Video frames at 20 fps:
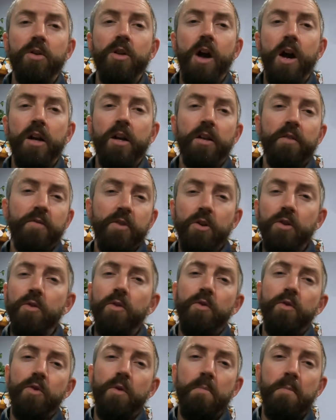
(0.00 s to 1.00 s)
talking, if you're
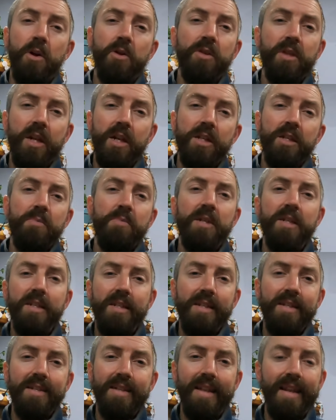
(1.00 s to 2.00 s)
going to a
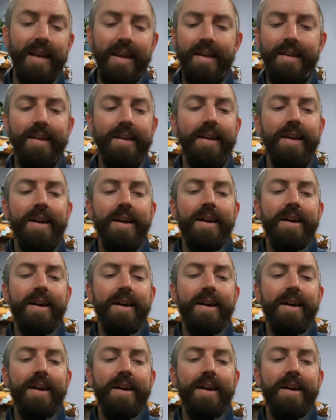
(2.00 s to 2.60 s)
multi-species lake,